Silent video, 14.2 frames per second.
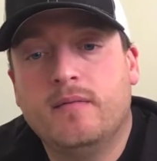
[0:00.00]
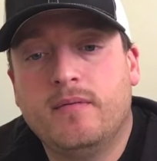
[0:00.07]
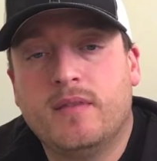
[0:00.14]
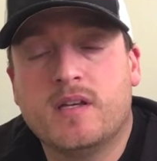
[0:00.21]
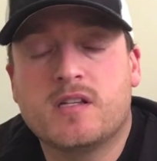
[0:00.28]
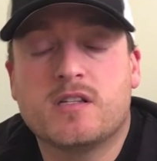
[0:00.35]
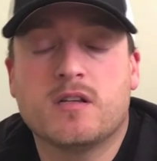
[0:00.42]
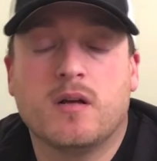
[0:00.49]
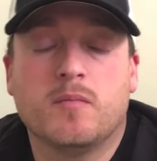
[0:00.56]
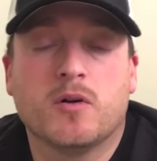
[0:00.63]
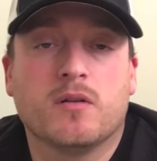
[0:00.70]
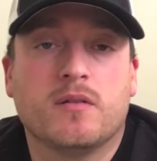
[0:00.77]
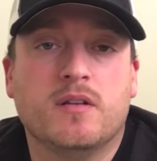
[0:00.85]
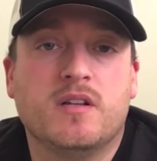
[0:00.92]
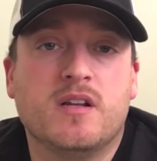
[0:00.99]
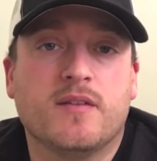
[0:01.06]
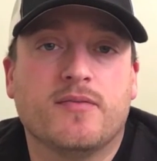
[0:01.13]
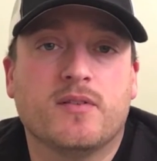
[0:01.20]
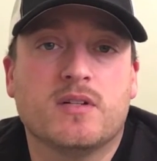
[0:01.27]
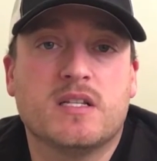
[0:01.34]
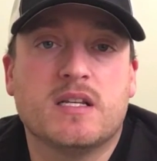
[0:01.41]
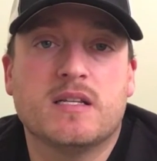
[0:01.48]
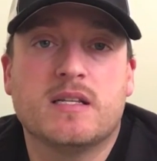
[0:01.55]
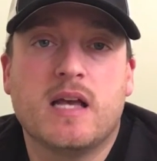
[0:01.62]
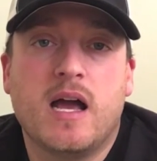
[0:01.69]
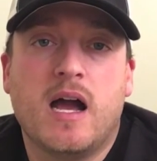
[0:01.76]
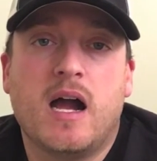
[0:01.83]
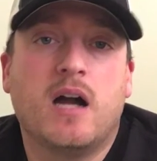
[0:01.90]
This summer, the difference is
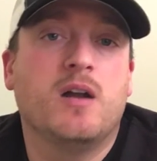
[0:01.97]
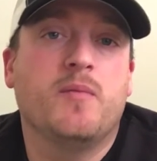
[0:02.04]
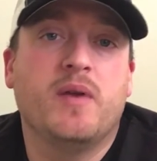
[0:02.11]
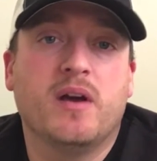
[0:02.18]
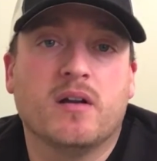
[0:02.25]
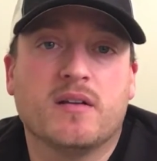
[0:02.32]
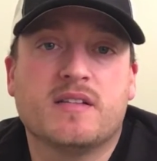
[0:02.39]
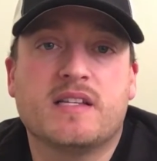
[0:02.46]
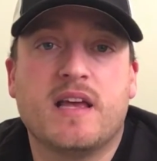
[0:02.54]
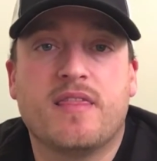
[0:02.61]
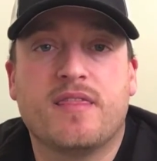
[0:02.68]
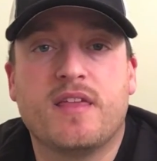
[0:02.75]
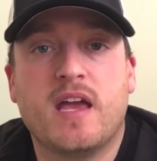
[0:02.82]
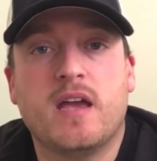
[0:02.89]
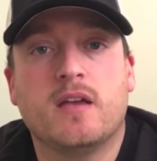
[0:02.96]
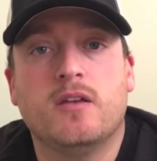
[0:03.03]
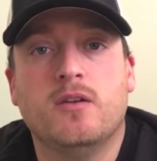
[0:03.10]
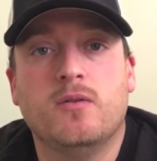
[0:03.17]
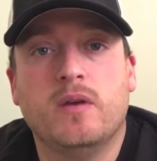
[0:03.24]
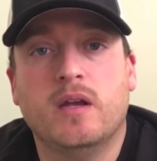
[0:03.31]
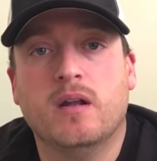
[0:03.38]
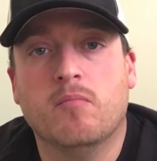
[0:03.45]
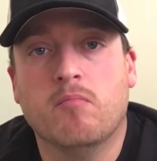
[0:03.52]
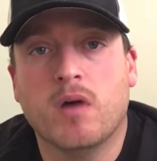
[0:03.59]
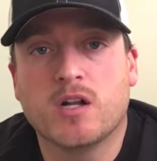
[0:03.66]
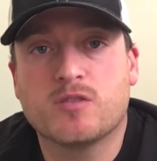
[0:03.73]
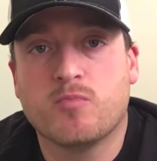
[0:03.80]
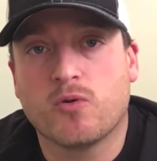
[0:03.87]
I'm going to be able to say thank you in a
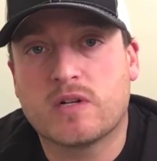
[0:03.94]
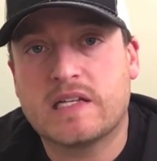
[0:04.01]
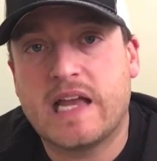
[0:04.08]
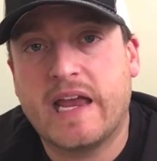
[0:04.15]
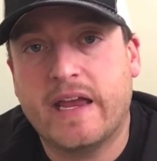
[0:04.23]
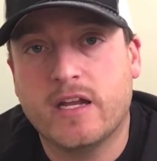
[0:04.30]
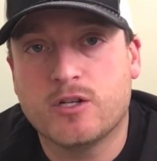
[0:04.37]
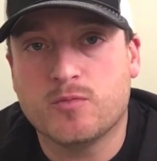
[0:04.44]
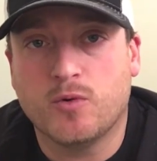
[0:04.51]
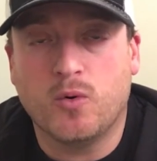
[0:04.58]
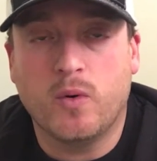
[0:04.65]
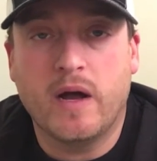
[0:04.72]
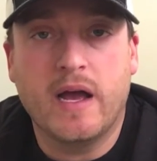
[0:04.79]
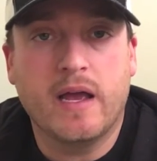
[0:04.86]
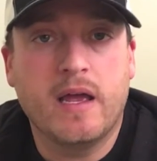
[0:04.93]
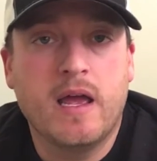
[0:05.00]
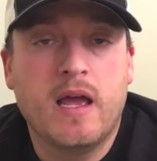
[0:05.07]
much more tangible way.